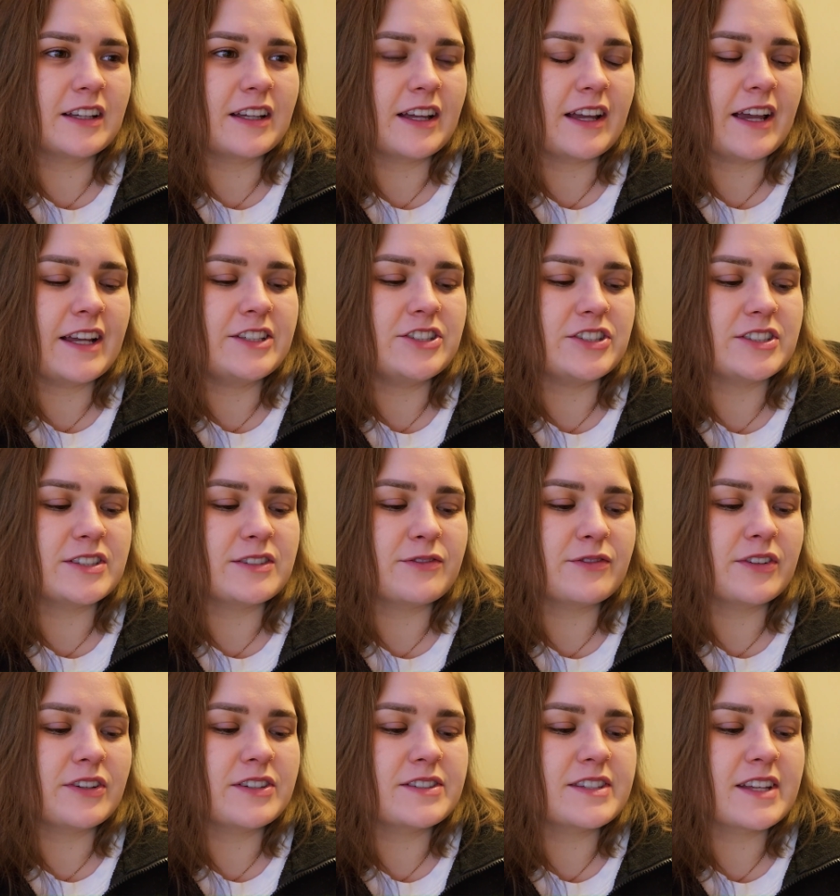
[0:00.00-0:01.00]
It just
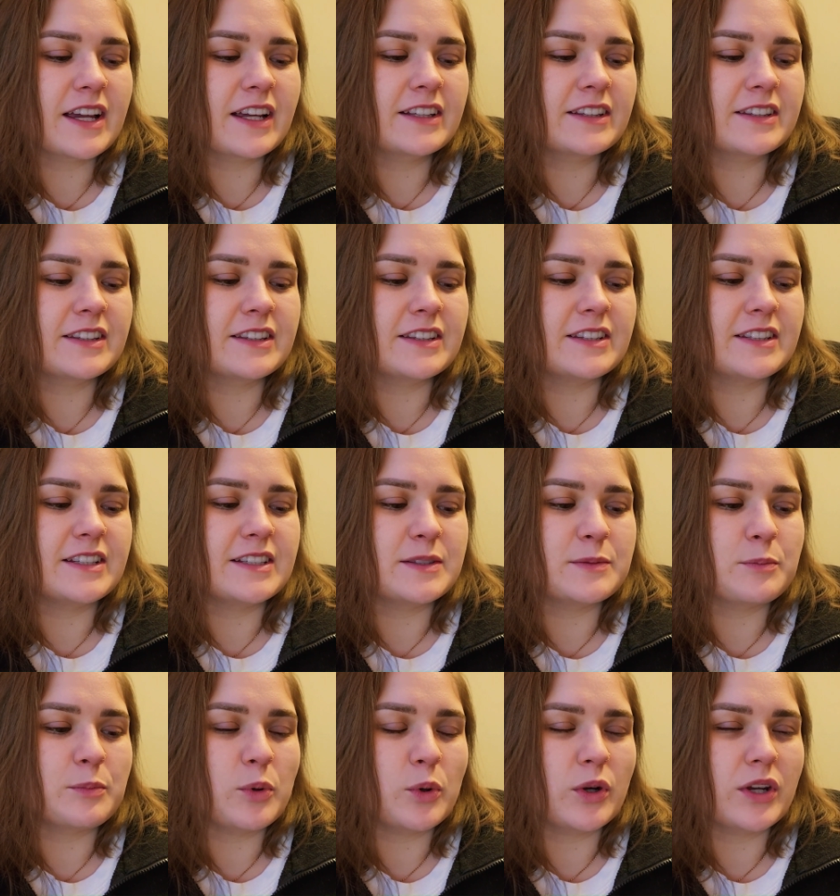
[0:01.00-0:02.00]
feels like this
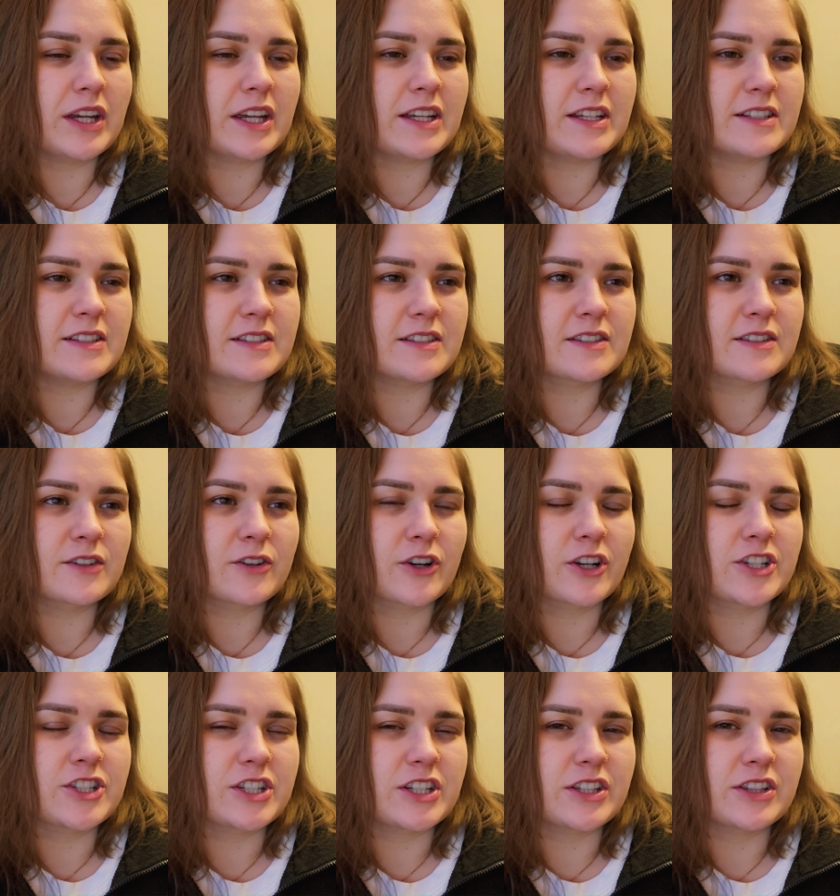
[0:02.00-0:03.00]
book is
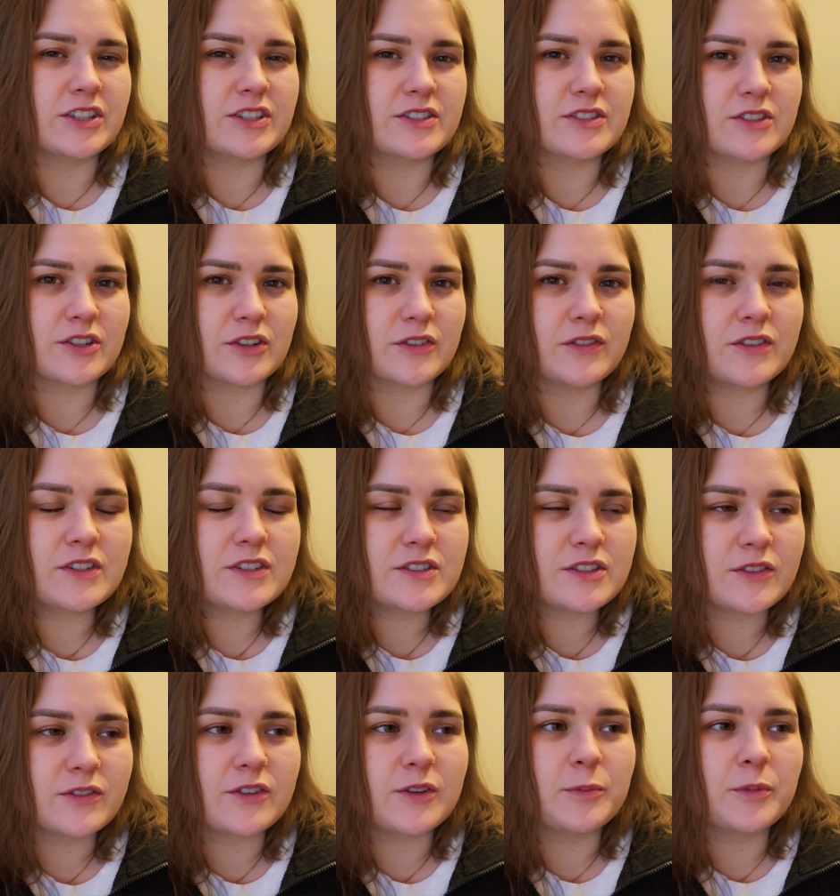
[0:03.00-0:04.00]
scratching the surface
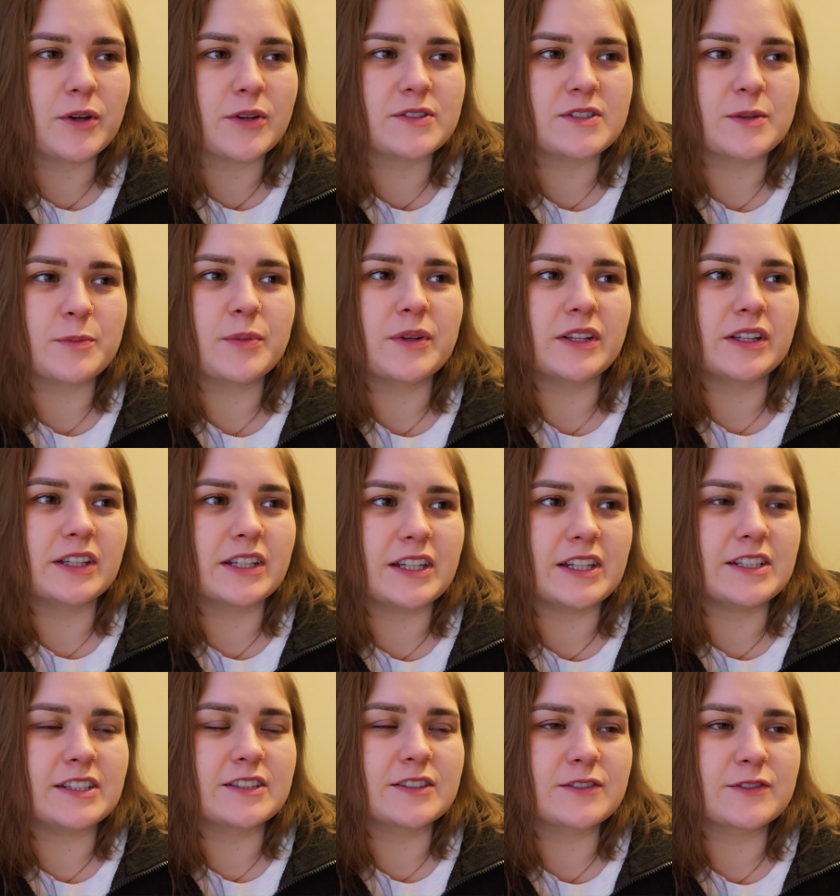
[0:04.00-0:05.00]
of the
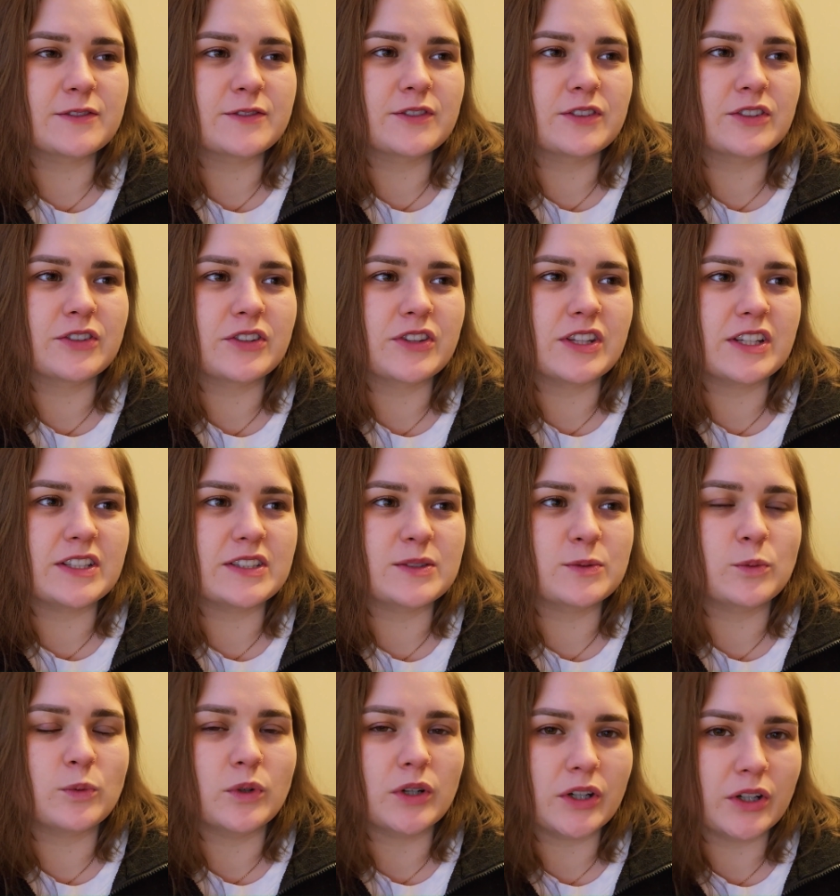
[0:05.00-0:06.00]
possibilities for this
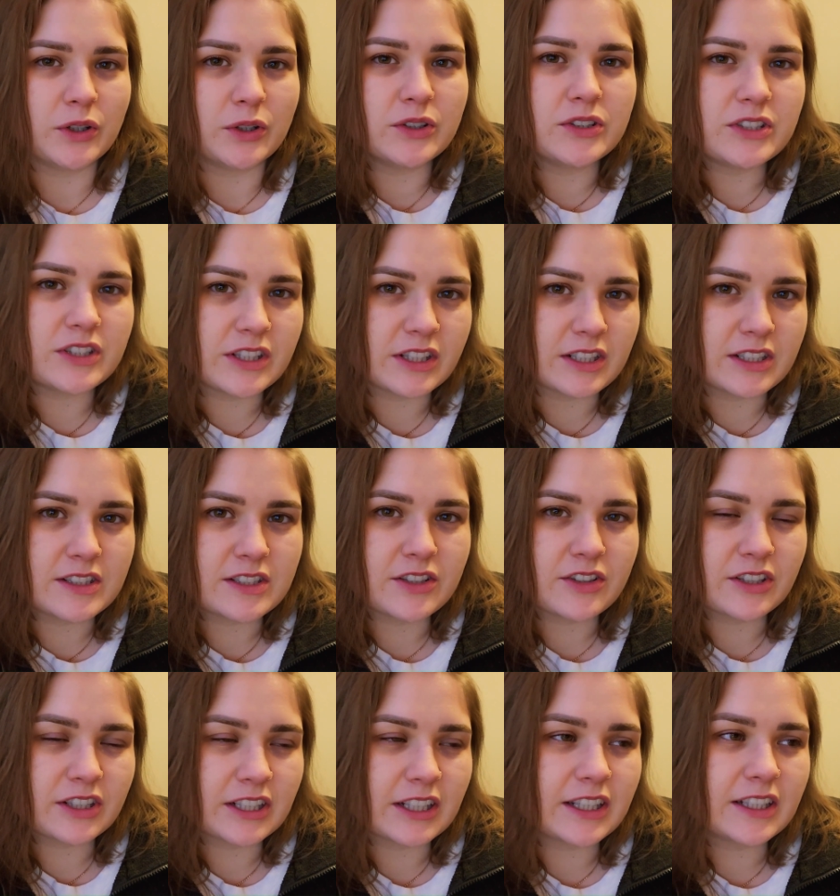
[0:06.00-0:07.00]
world that it's
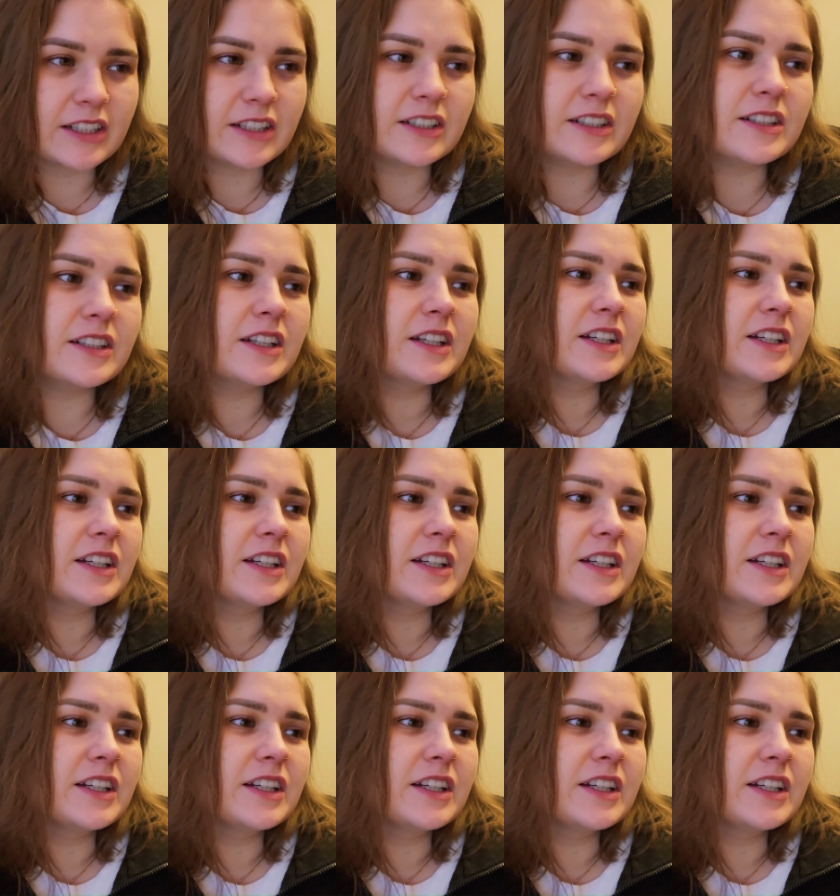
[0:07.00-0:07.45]
created.